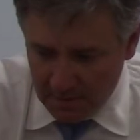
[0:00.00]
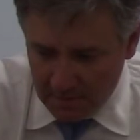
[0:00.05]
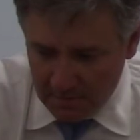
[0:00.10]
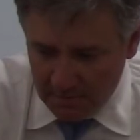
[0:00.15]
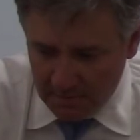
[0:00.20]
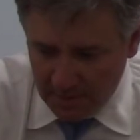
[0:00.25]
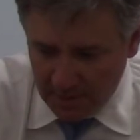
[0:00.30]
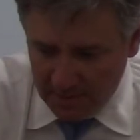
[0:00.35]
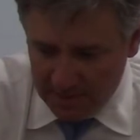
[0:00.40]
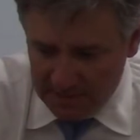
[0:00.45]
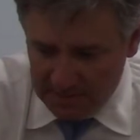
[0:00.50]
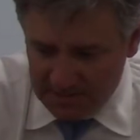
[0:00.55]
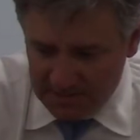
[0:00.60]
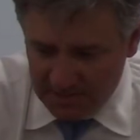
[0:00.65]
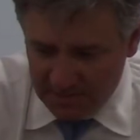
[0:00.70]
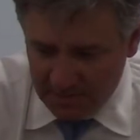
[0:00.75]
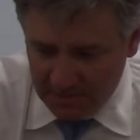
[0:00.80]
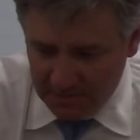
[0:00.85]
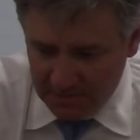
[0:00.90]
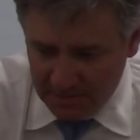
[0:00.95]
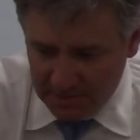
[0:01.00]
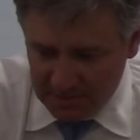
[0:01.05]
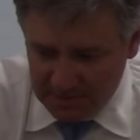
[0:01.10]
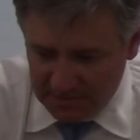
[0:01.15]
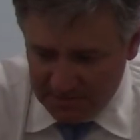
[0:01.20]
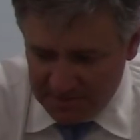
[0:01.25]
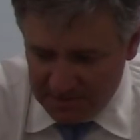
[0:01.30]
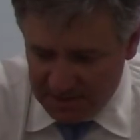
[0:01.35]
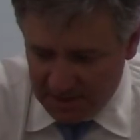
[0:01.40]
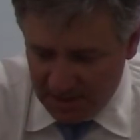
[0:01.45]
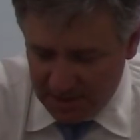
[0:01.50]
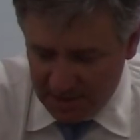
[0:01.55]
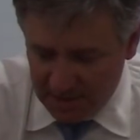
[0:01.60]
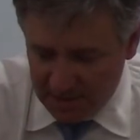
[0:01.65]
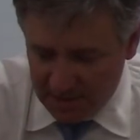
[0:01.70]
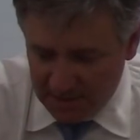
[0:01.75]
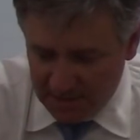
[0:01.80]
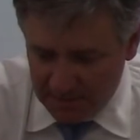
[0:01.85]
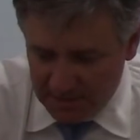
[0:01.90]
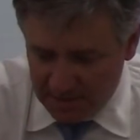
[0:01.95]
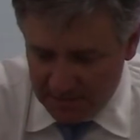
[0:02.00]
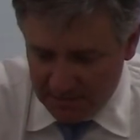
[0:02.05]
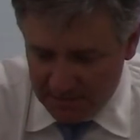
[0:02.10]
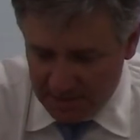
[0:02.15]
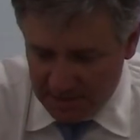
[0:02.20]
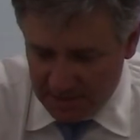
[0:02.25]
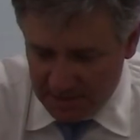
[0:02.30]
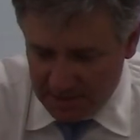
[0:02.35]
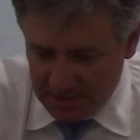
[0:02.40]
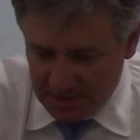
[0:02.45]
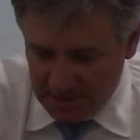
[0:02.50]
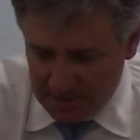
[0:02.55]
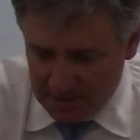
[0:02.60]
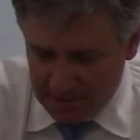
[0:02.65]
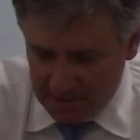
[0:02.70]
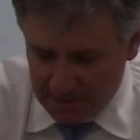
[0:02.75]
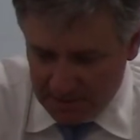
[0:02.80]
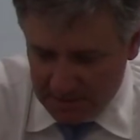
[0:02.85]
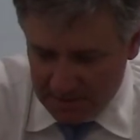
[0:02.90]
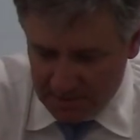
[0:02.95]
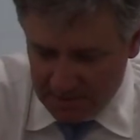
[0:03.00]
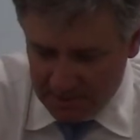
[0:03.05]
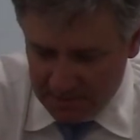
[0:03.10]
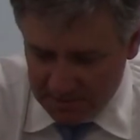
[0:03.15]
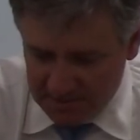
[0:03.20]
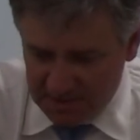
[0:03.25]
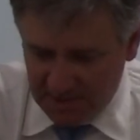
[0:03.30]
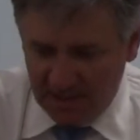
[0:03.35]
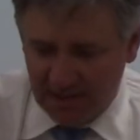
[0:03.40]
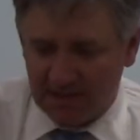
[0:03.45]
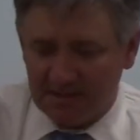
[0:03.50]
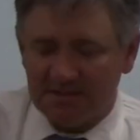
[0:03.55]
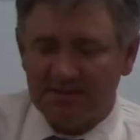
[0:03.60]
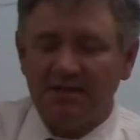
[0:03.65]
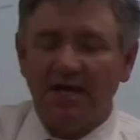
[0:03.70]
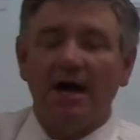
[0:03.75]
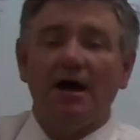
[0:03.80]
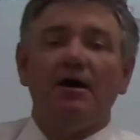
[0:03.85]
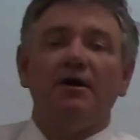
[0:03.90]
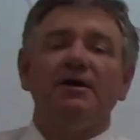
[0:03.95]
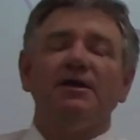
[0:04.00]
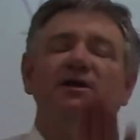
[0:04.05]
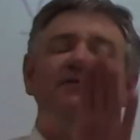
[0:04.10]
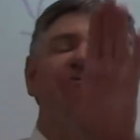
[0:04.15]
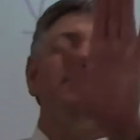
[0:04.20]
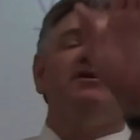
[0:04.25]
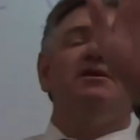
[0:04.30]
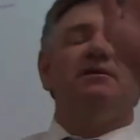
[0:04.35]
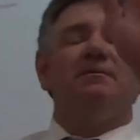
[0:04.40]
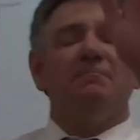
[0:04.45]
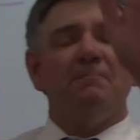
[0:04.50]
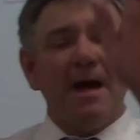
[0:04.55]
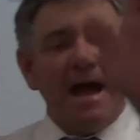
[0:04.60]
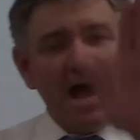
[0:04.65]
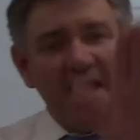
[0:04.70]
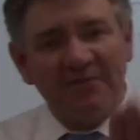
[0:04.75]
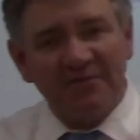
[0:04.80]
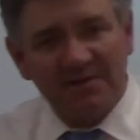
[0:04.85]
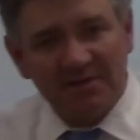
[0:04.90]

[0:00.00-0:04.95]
minus 0 meters per second, and then I'm going to get 2 seconds. Now, if you're in a math